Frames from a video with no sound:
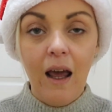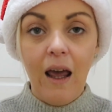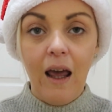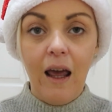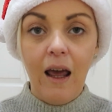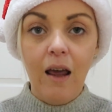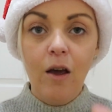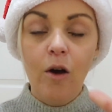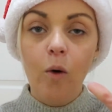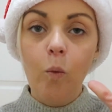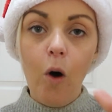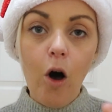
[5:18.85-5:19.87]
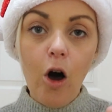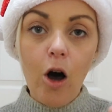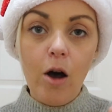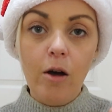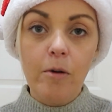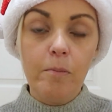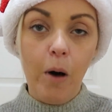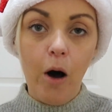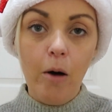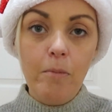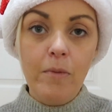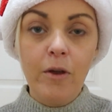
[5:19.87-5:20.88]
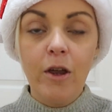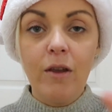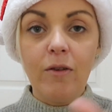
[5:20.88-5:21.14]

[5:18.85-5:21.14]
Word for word: a water bomb